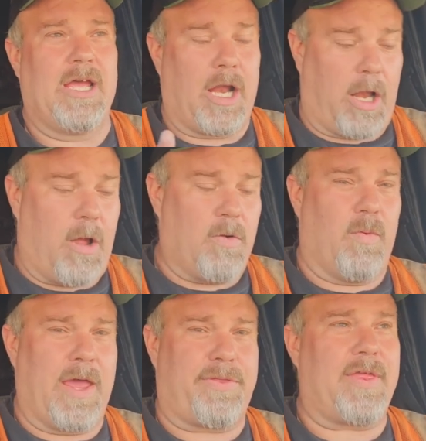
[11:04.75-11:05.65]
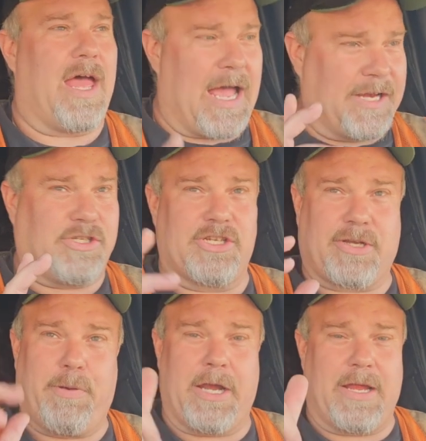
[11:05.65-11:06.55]
along with, I
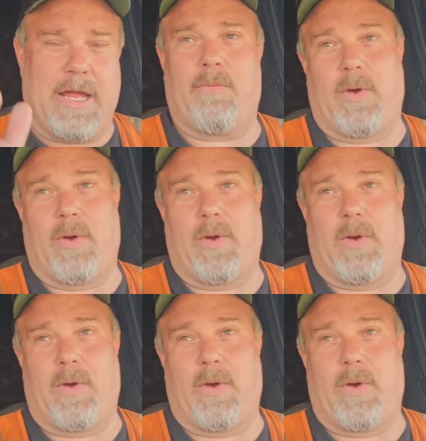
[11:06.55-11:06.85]
just put it,